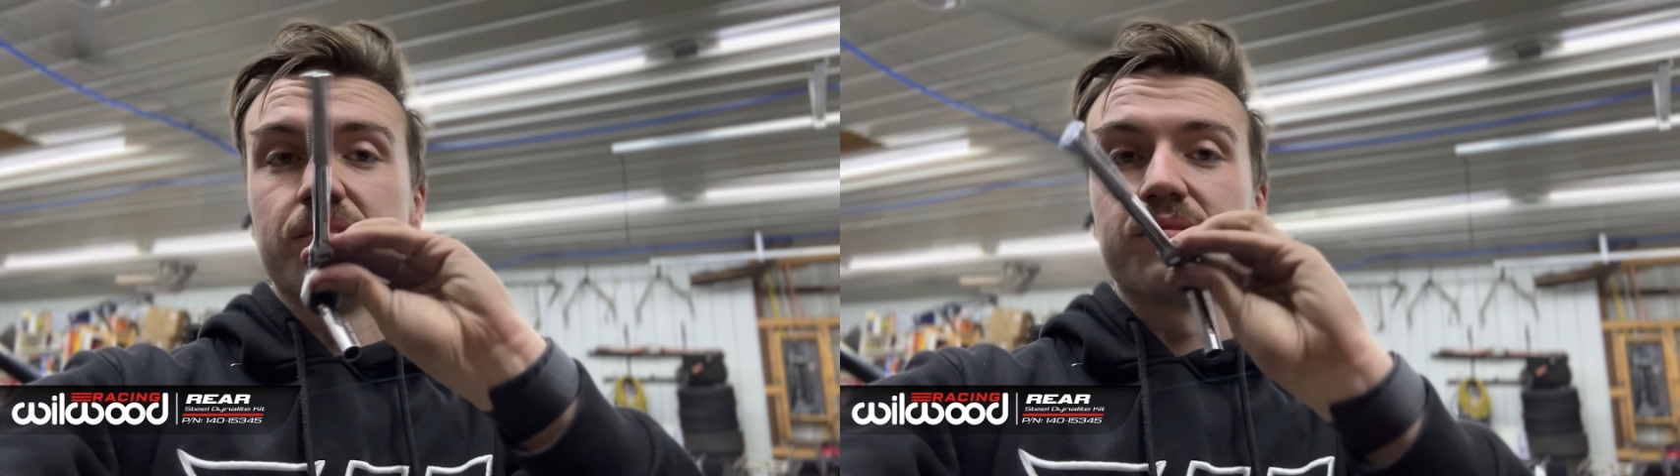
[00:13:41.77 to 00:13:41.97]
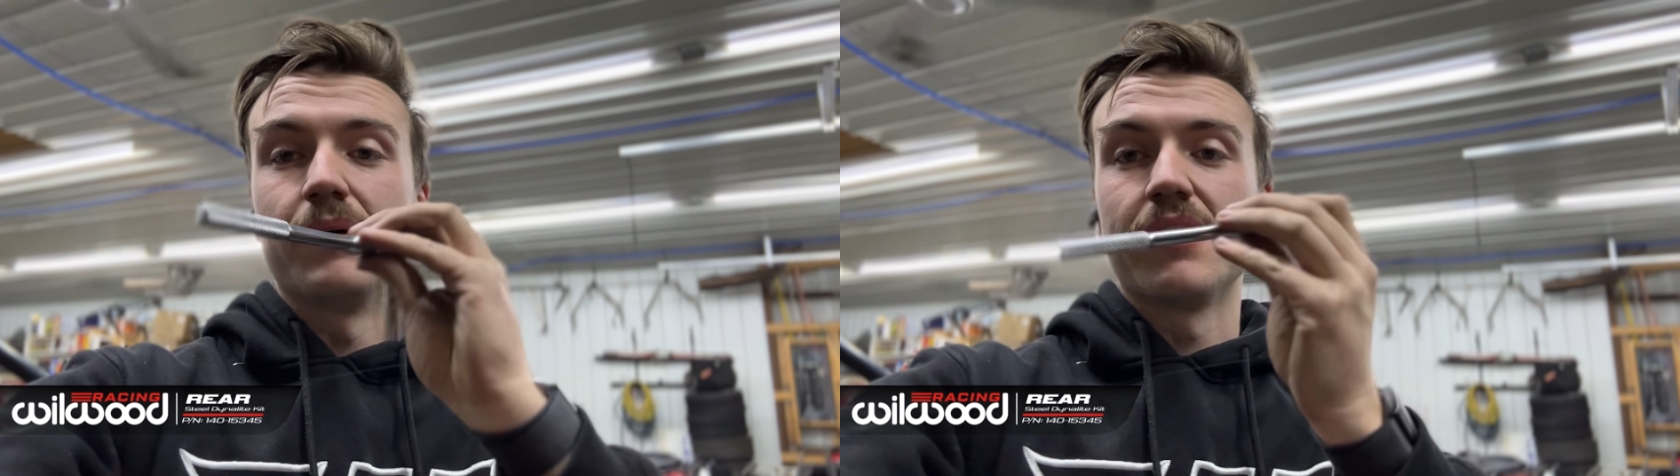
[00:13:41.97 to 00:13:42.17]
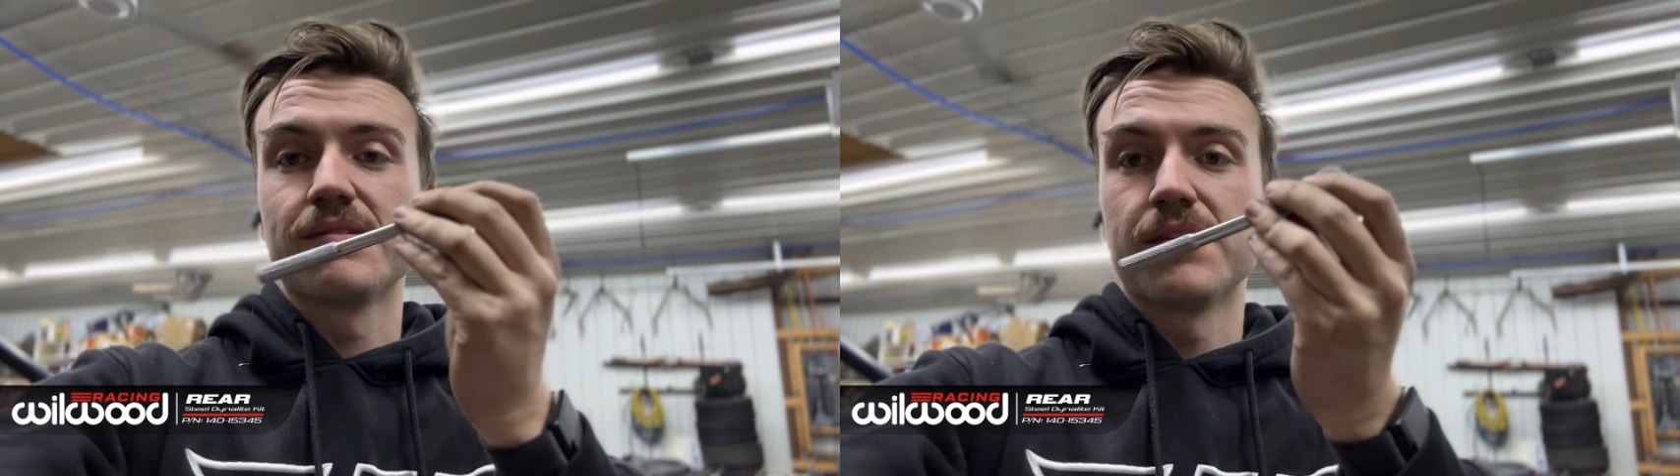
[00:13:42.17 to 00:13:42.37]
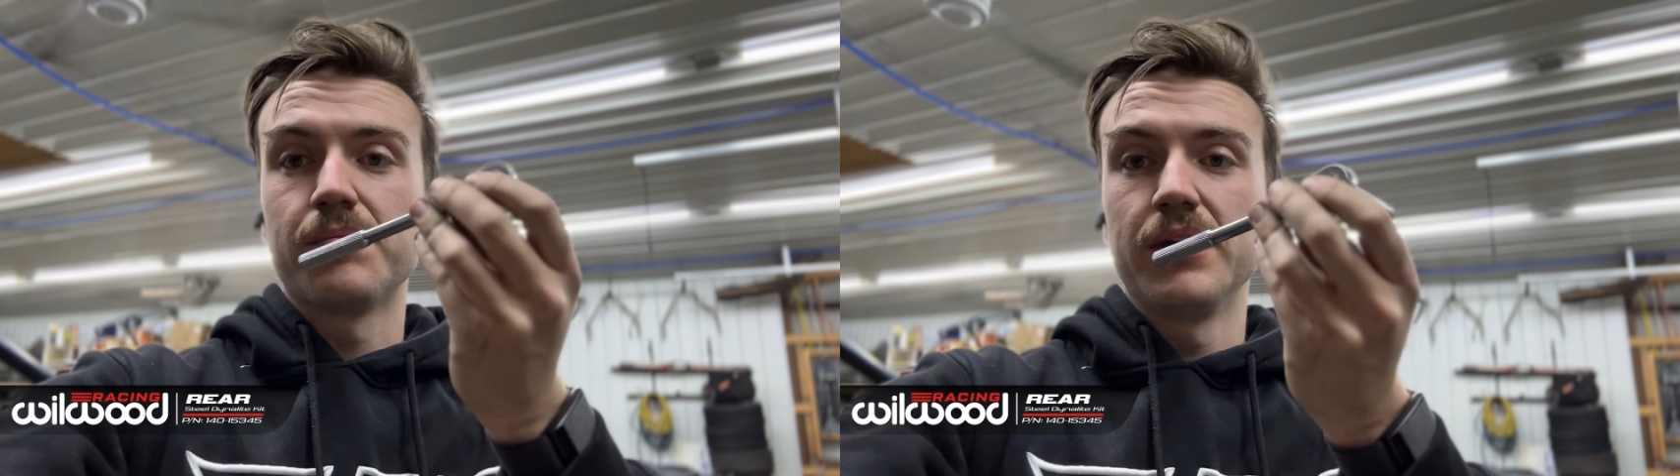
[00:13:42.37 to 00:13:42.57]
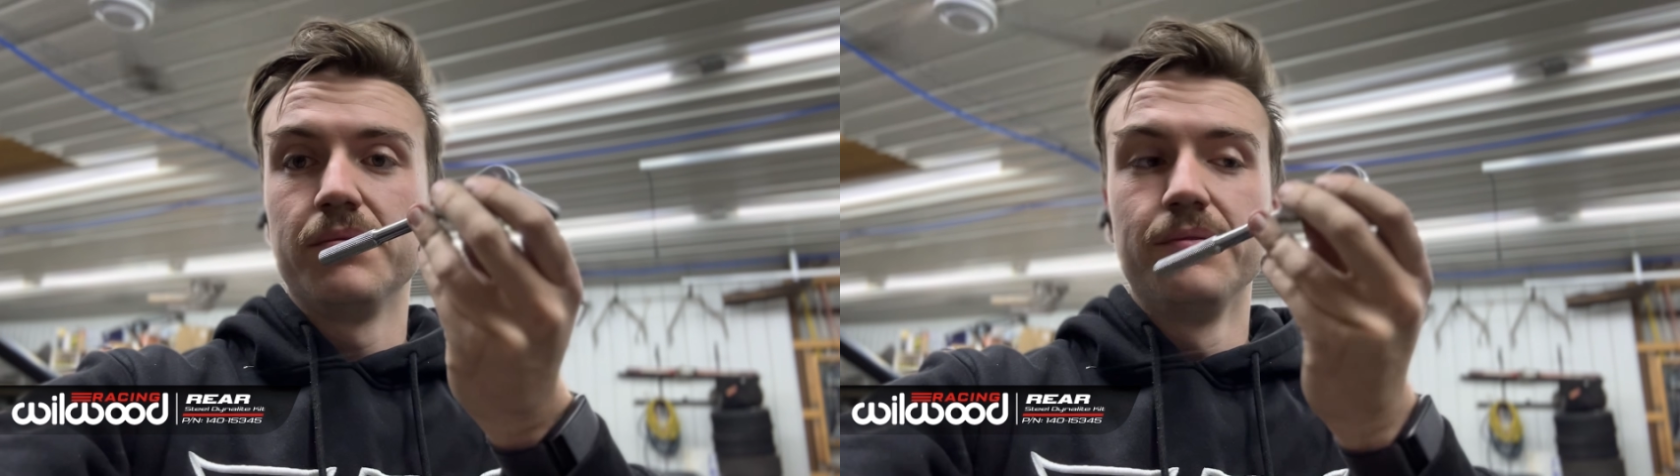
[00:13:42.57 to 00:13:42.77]
smart as other
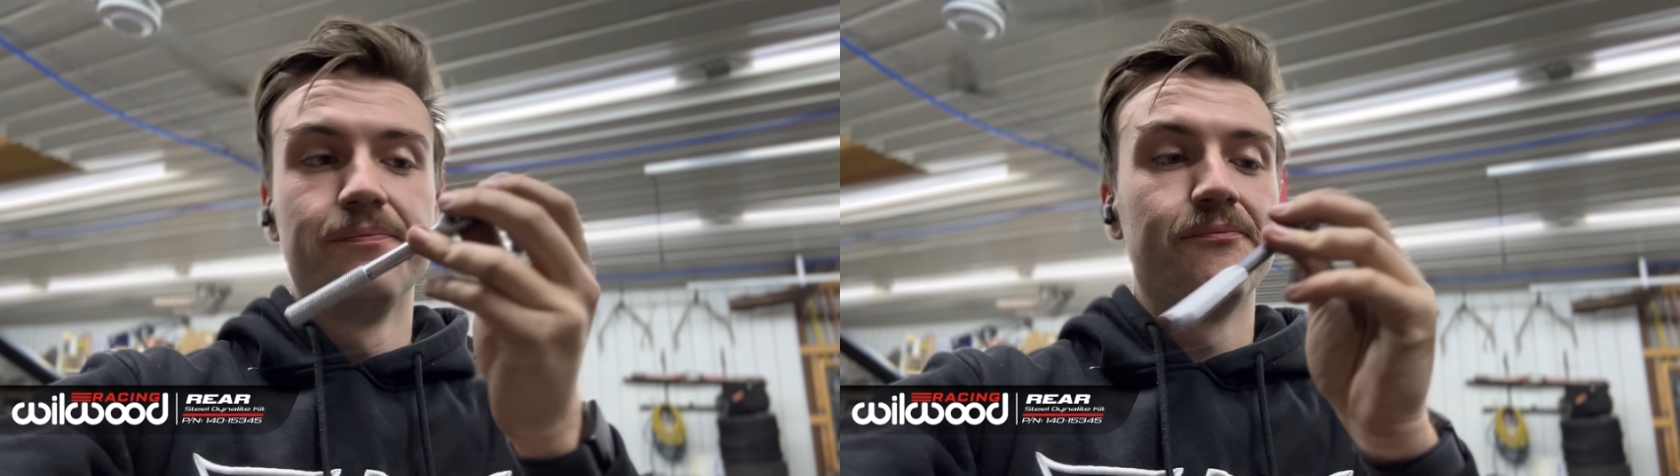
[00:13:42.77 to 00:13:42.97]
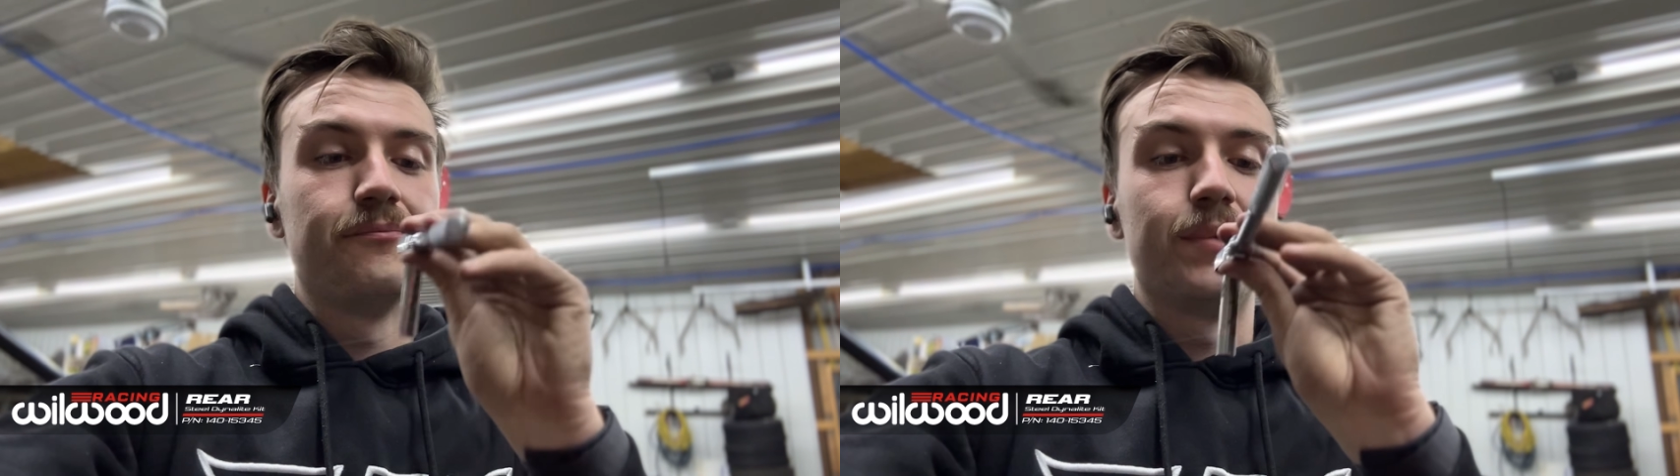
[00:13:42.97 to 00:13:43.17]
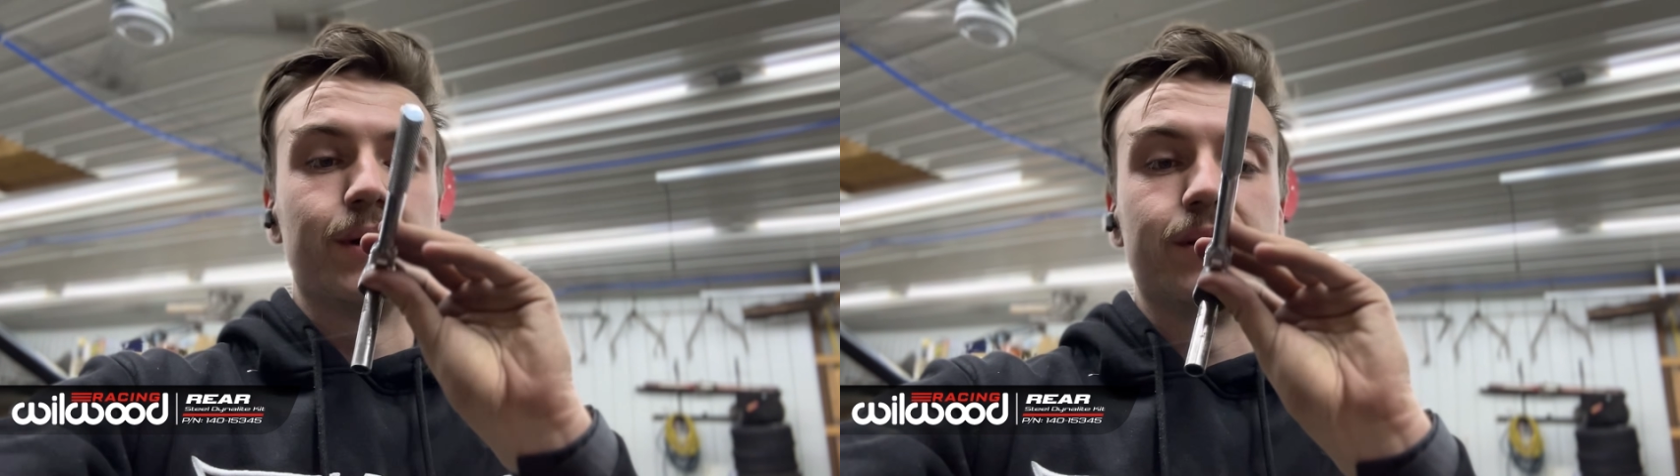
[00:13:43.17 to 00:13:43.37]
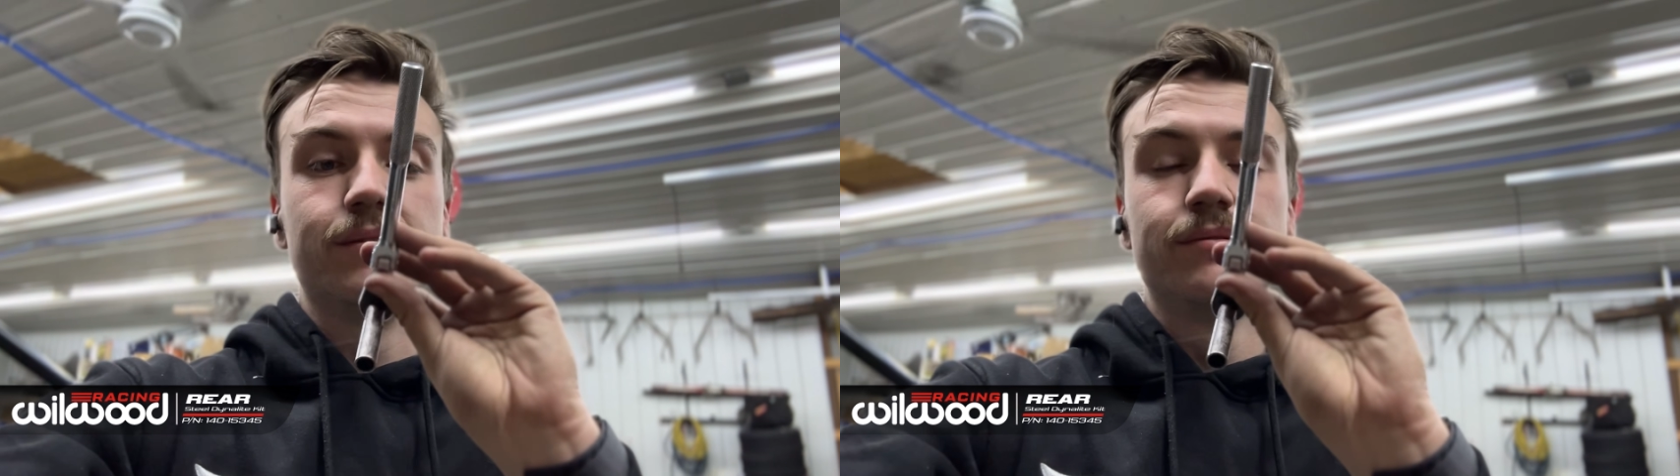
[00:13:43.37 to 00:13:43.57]
people, but